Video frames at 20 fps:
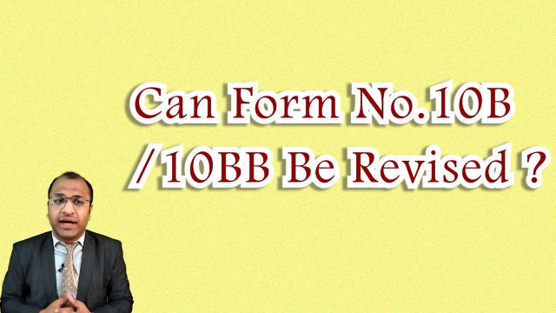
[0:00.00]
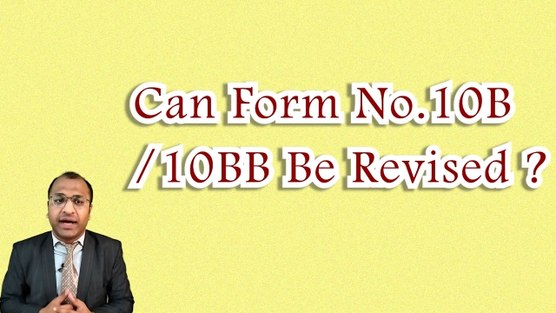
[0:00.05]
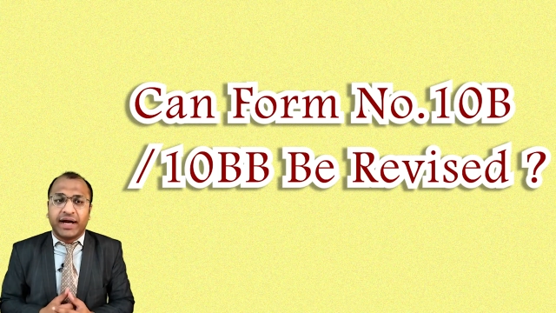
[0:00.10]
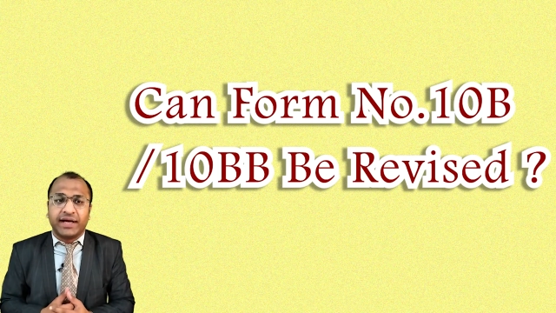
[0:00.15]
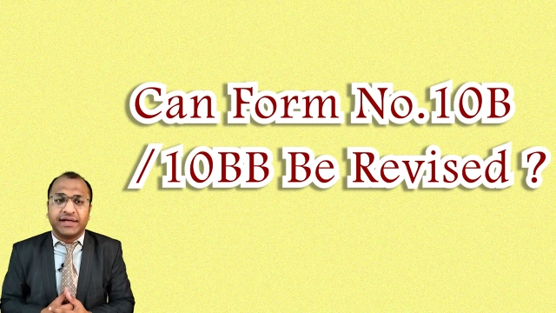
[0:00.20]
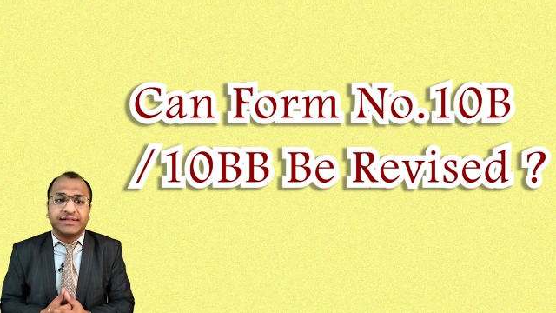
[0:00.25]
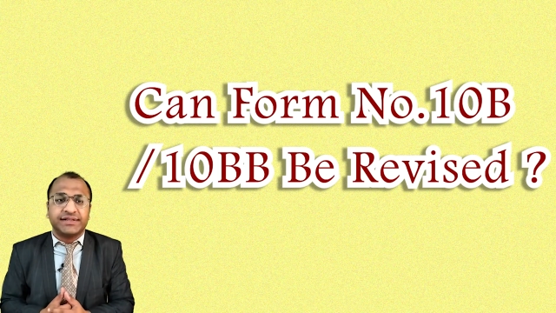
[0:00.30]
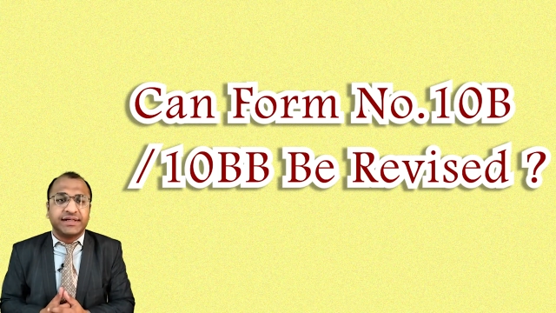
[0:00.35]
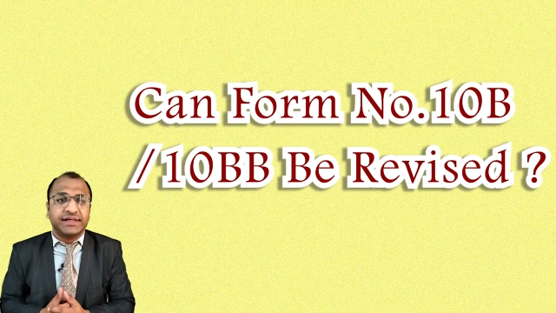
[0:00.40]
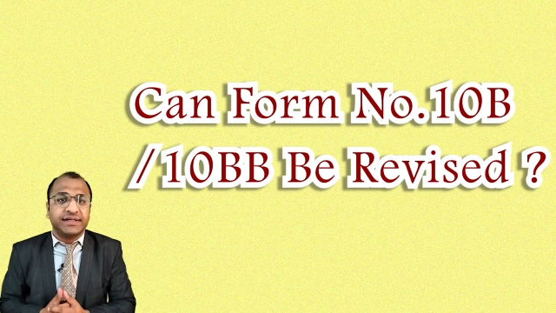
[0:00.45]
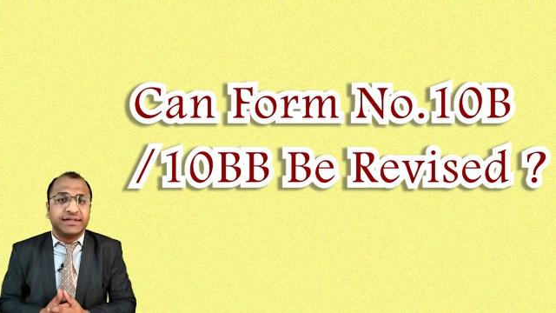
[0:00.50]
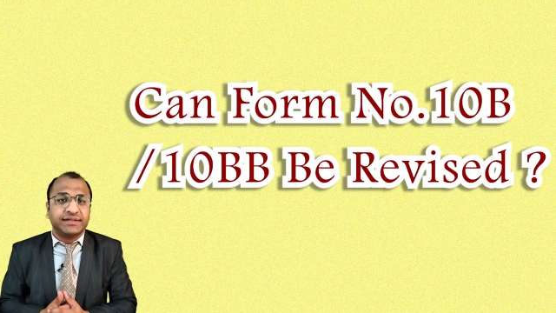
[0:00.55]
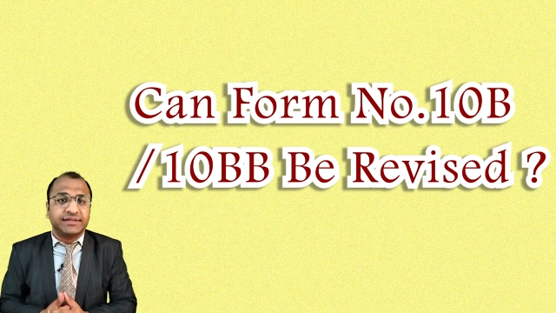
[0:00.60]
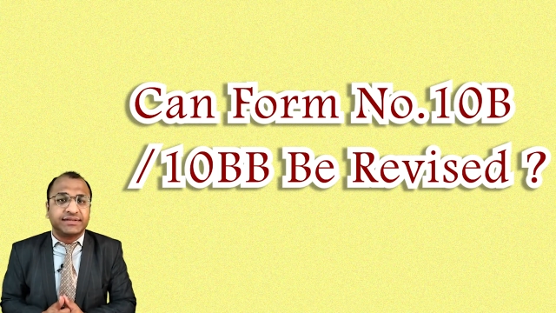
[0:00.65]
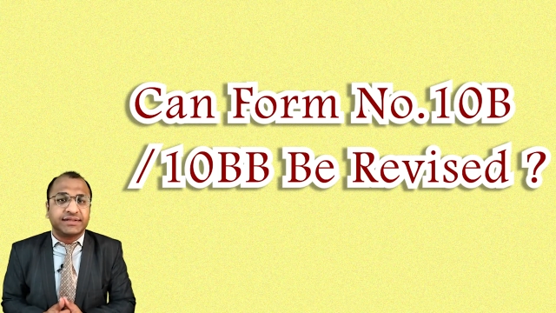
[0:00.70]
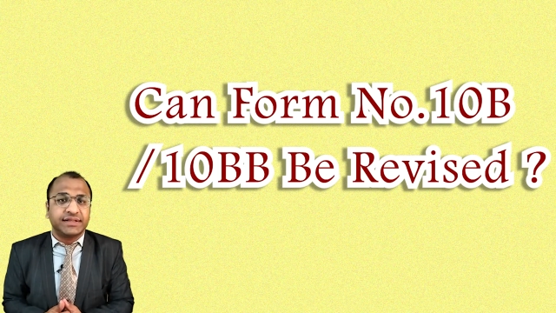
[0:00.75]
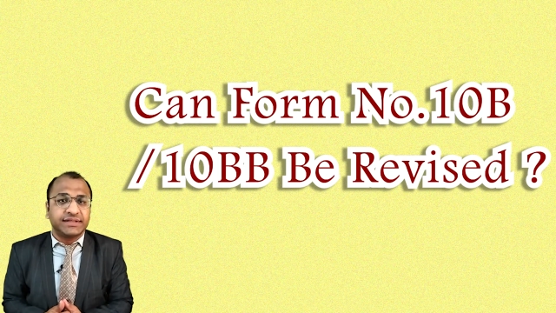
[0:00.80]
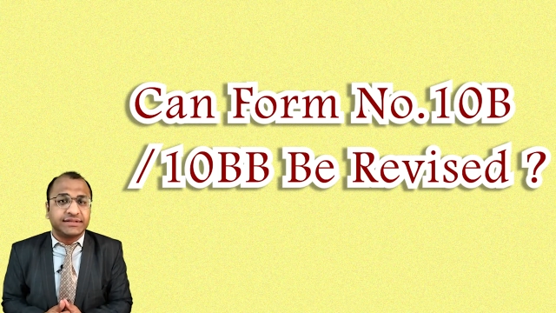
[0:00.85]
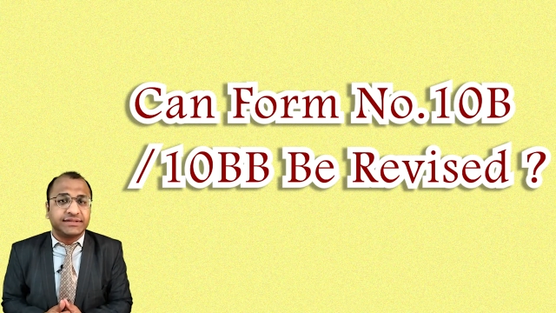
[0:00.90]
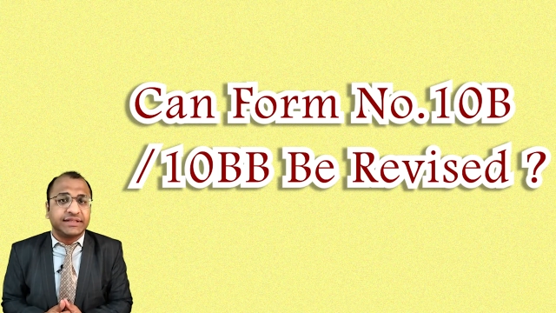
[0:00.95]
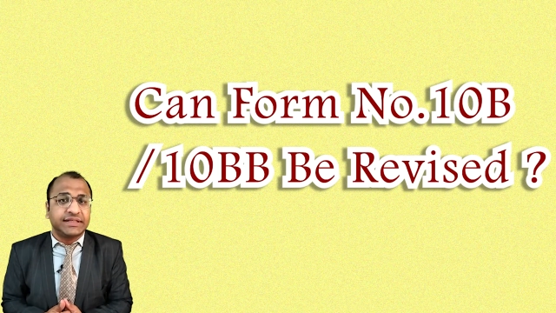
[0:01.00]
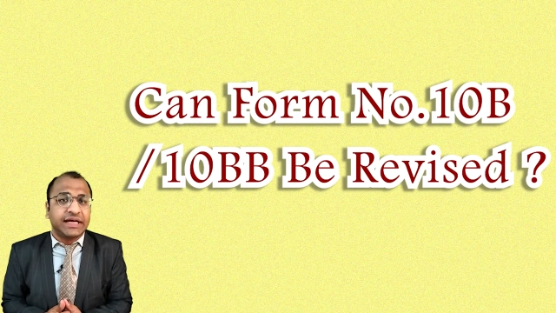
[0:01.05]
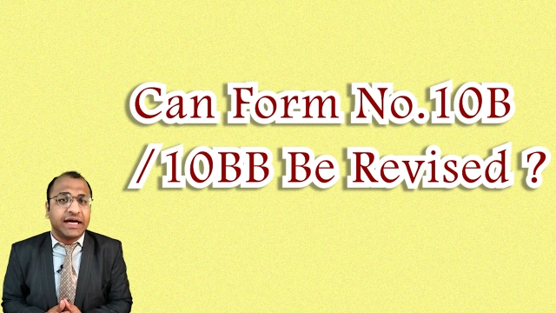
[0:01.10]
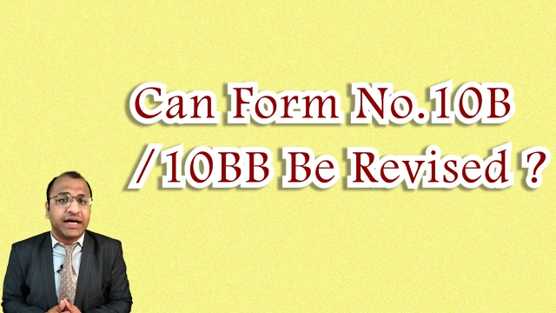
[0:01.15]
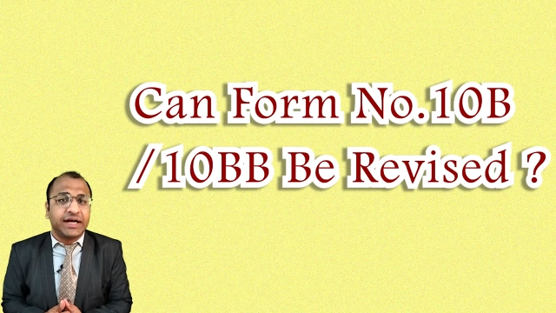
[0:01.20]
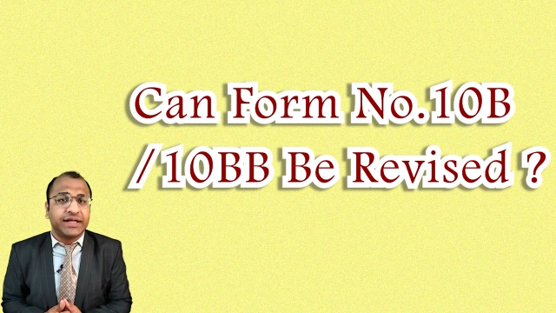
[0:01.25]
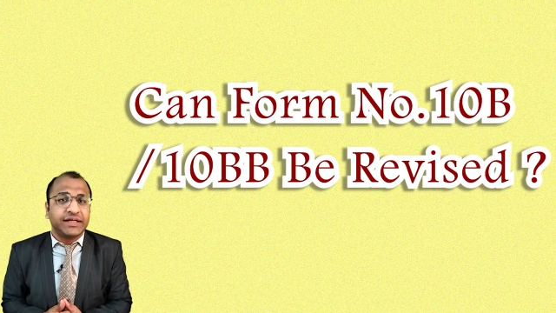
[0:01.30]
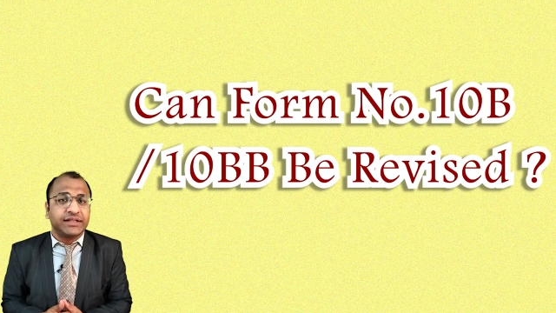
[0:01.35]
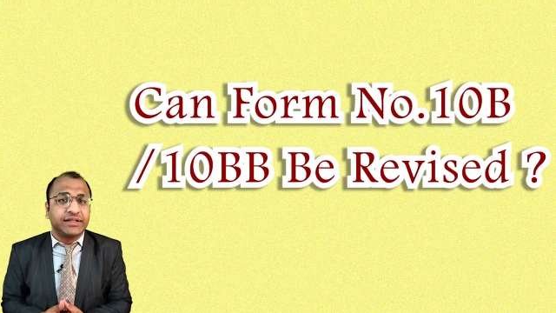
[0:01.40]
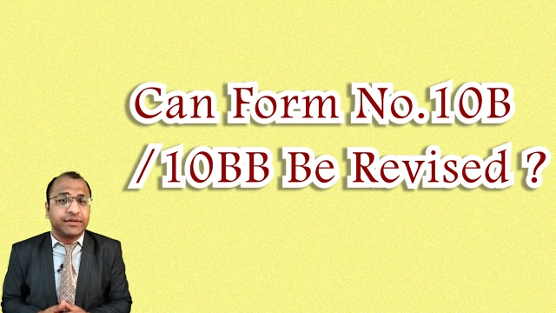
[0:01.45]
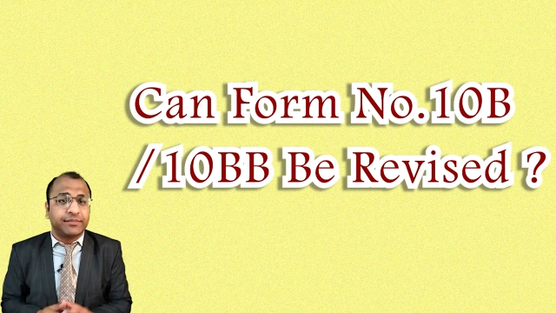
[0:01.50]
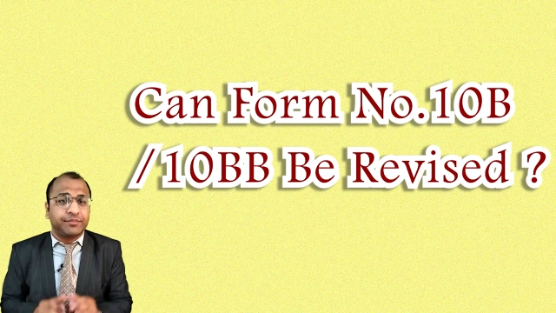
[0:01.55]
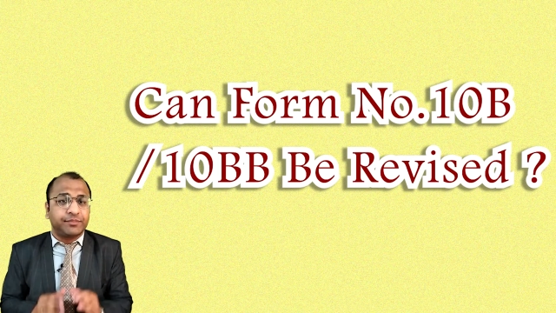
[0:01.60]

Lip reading: I shall discuss regarding the